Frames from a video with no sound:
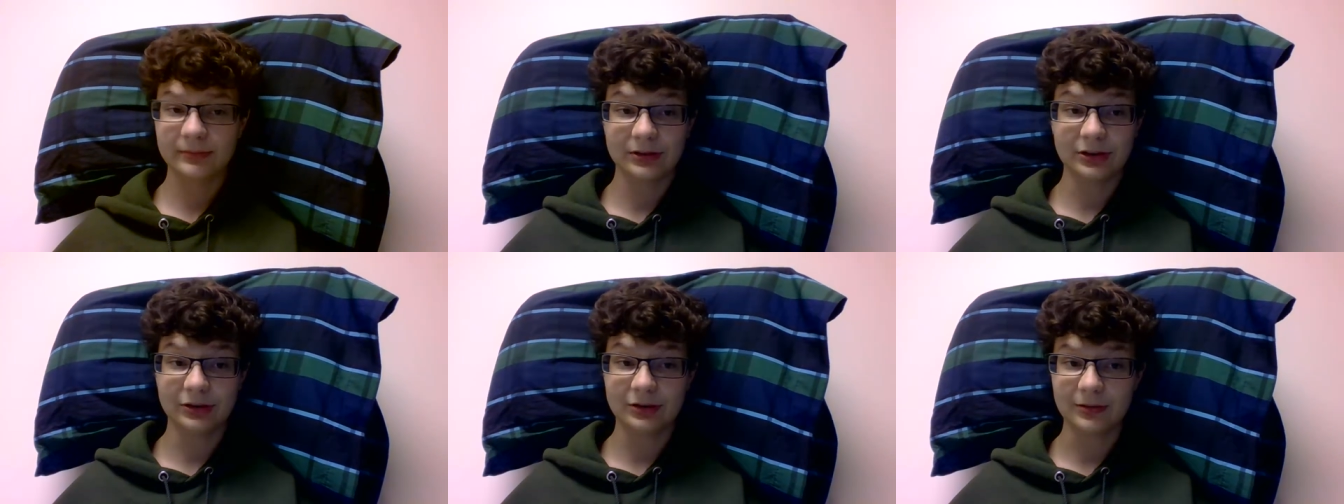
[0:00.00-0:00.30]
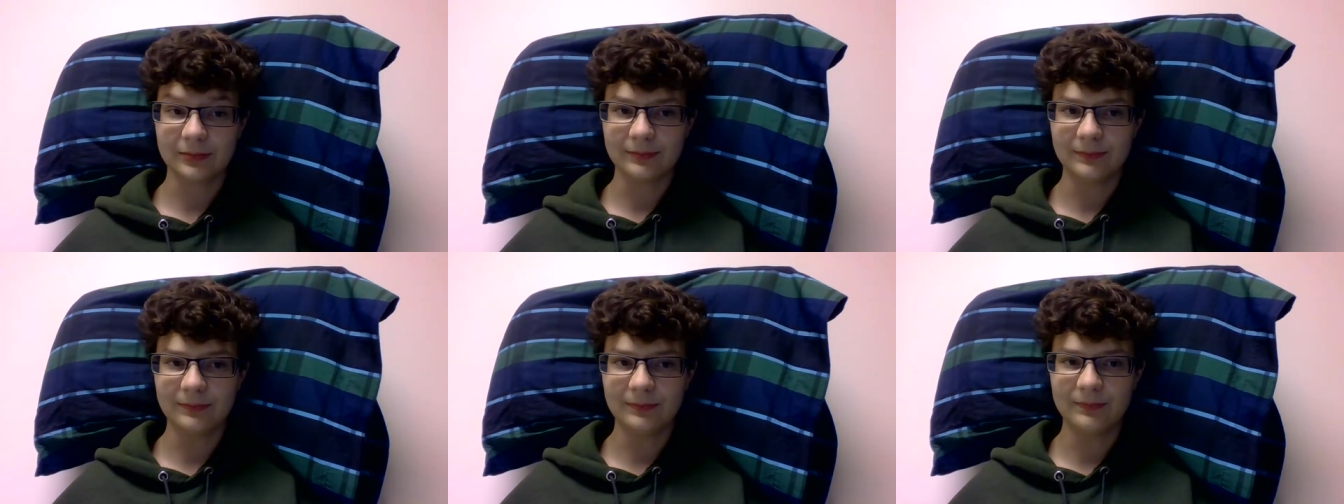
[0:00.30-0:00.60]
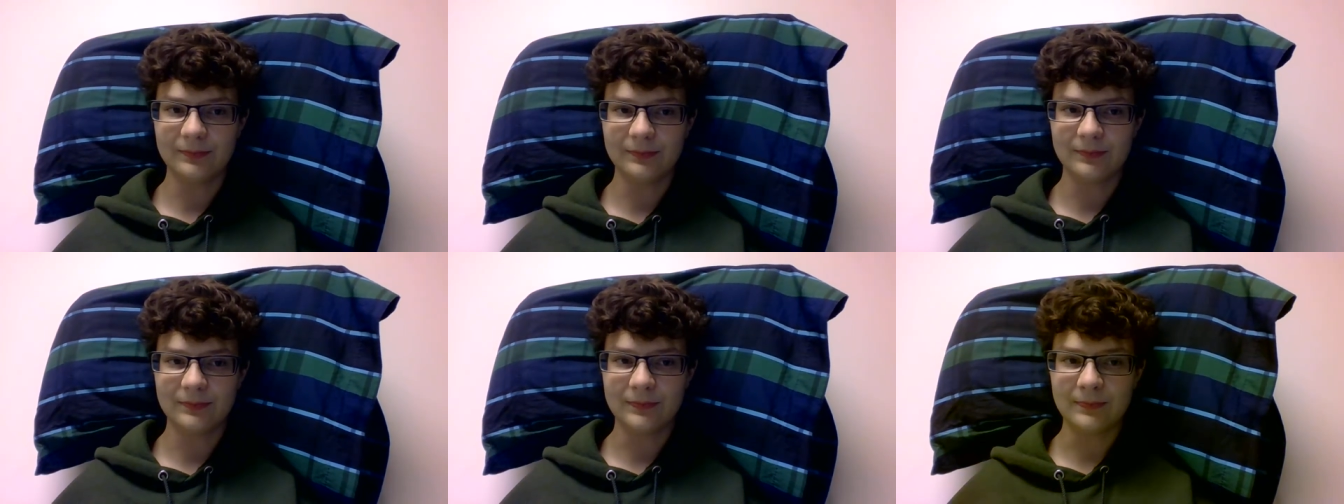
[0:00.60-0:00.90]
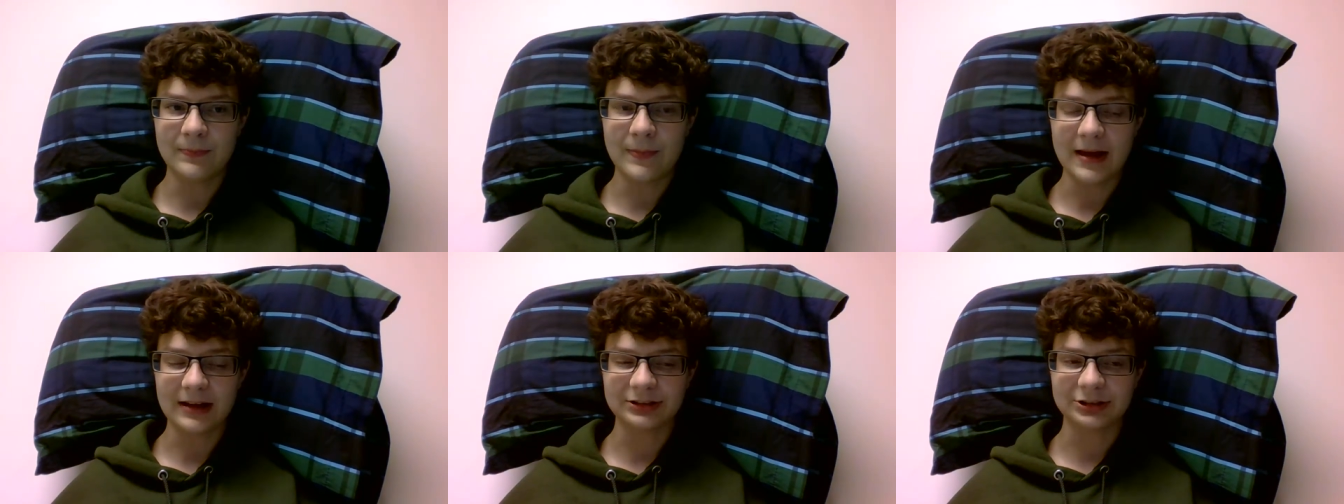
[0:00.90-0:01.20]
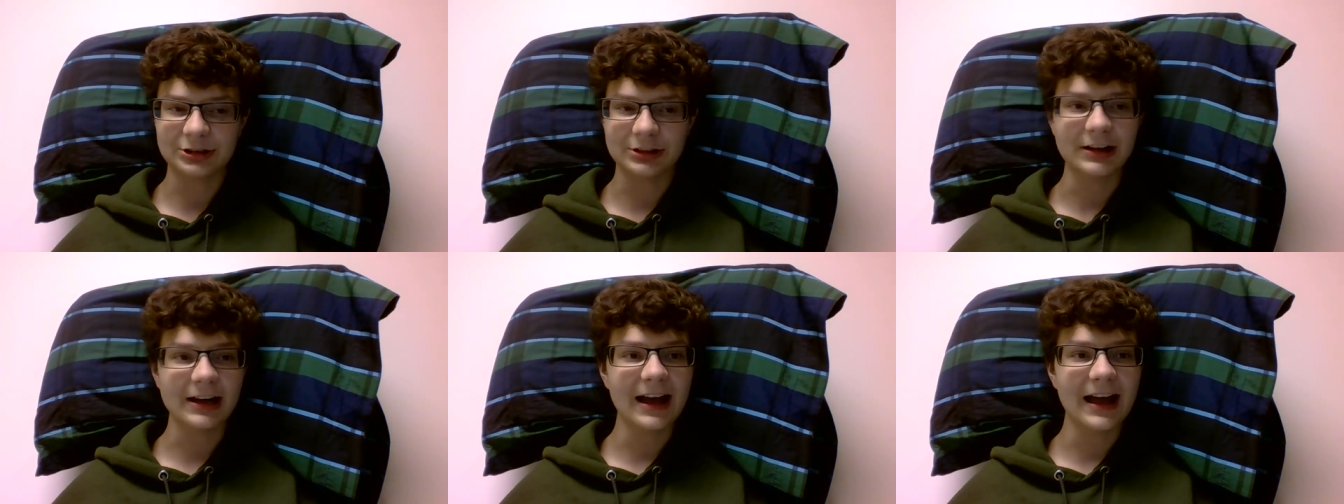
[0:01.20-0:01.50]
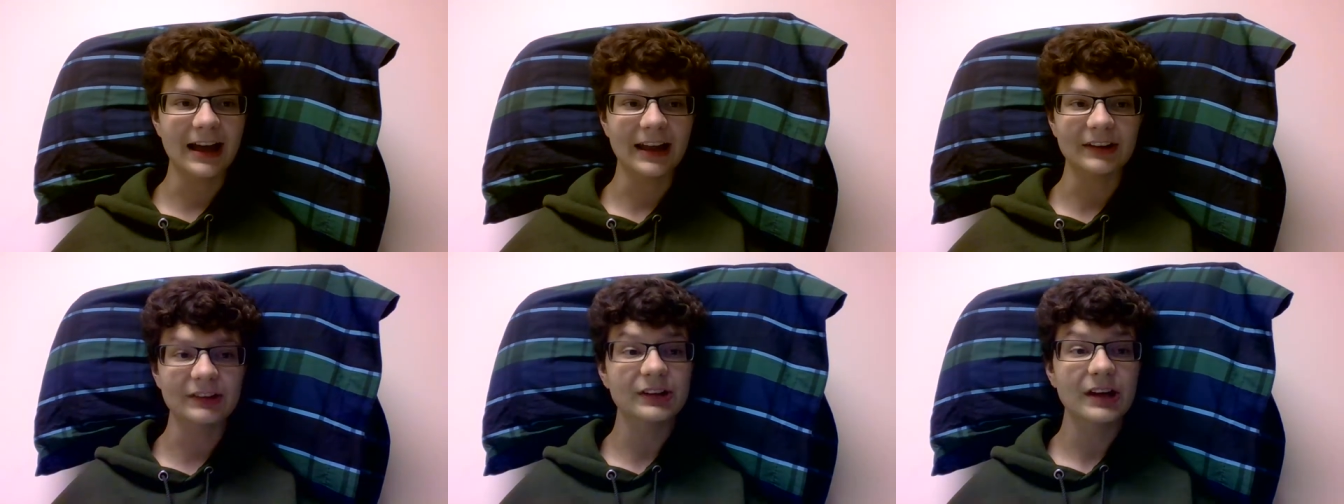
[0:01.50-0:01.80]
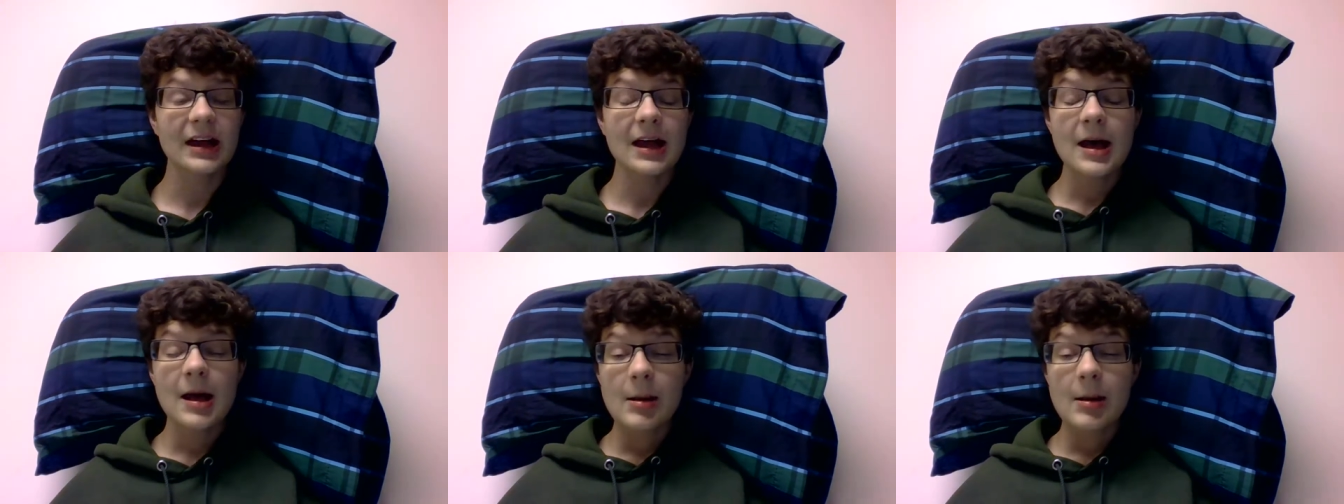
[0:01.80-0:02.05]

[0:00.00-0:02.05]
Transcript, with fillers: You can that sure has.